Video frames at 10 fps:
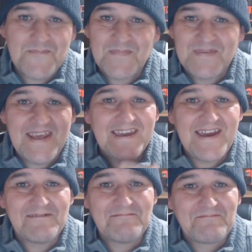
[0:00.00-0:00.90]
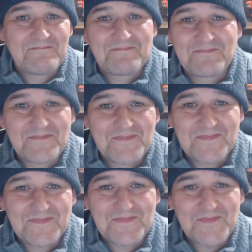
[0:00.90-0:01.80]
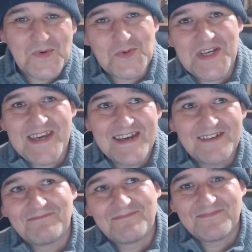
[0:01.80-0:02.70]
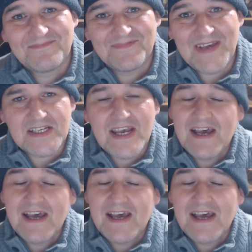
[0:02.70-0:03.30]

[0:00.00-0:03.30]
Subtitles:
Take care. We'll see you next.